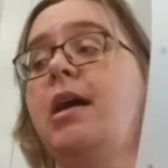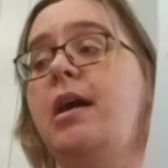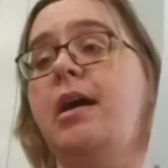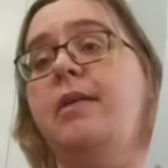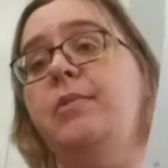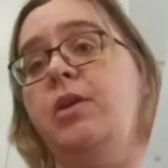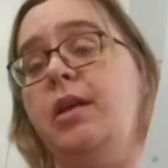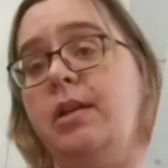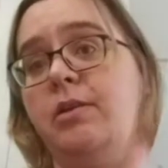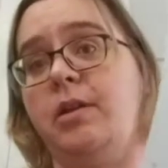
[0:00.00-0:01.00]
You
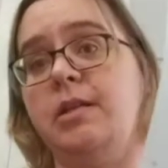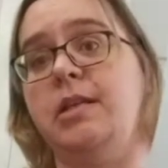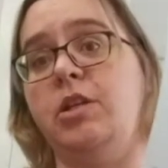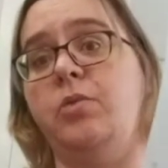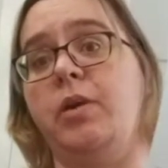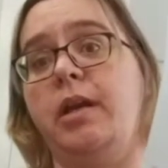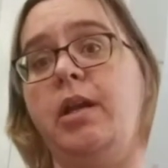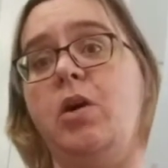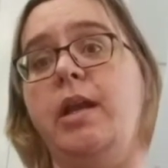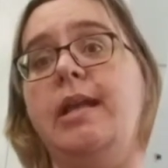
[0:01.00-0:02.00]
can continue
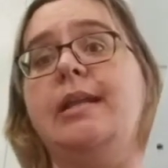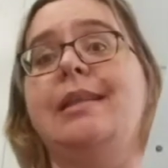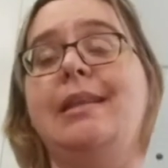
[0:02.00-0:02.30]
working on it